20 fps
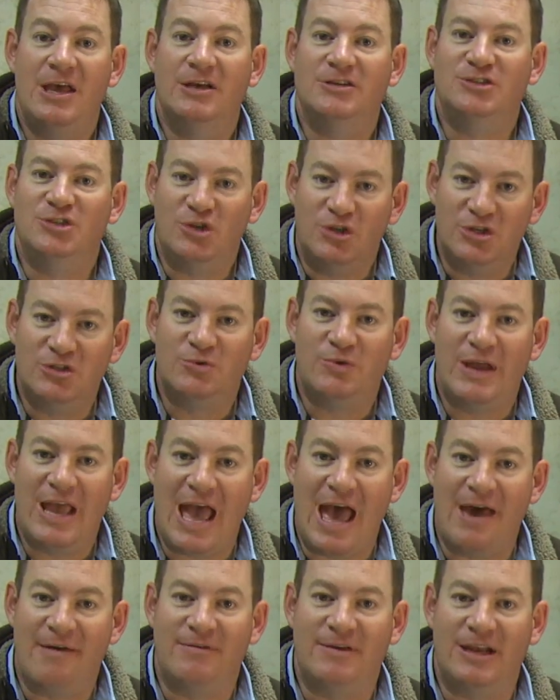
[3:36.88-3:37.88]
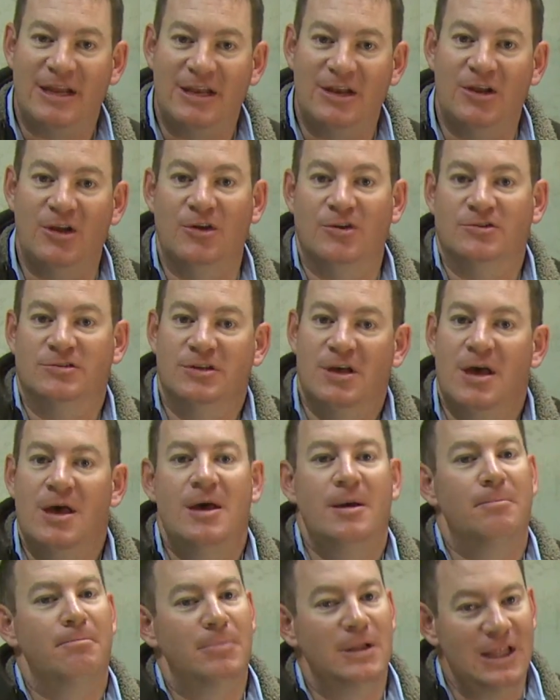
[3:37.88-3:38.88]
as soon as we have any news.
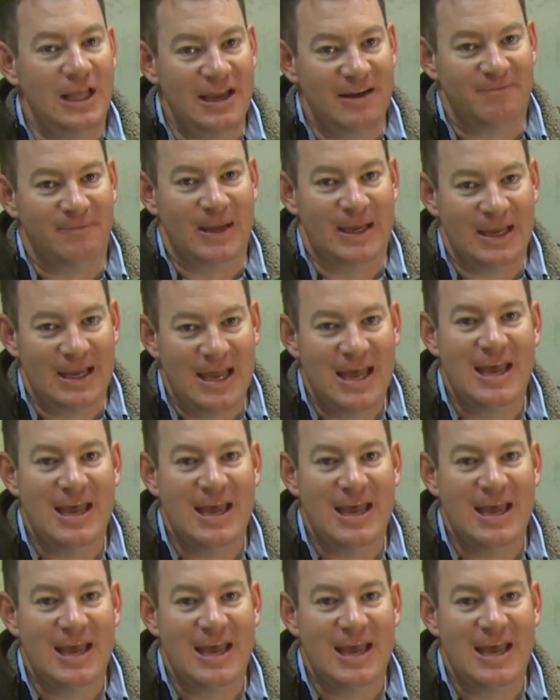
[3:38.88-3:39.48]
Believe me,